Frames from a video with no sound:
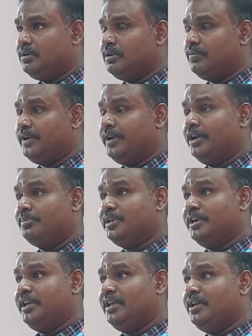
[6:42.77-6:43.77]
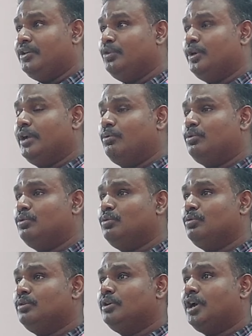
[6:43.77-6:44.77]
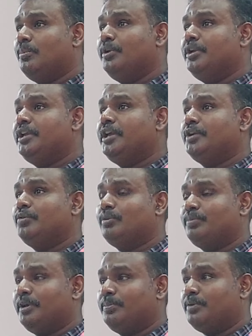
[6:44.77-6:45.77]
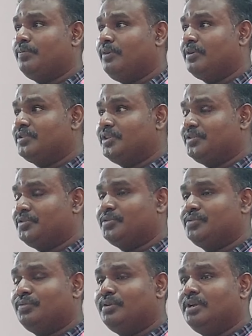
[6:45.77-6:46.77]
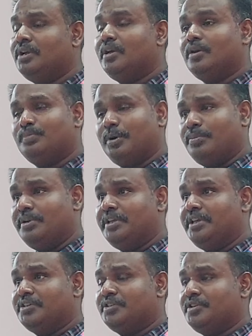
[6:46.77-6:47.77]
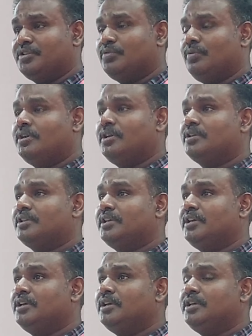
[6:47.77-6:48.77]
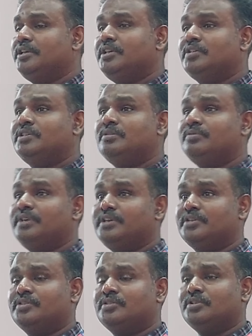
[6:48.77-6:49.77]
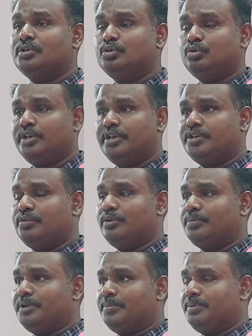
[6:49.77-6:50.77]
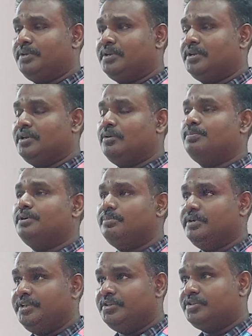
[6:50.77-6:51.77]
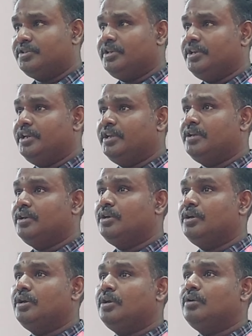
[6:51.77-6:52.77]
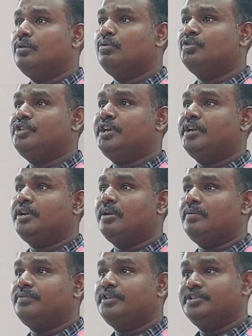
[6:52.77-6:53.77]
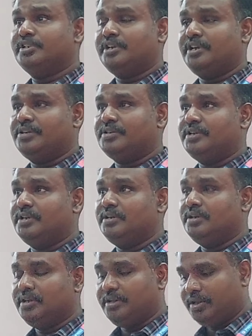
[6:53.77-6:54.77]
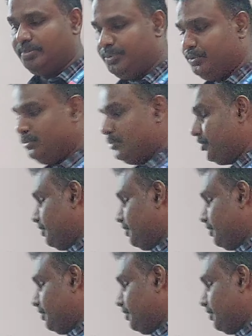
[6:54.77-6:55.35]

At the end of the day, you have to communicate your paper for successful publications. What are the easy ways to get your paper published in a good journal of international repute?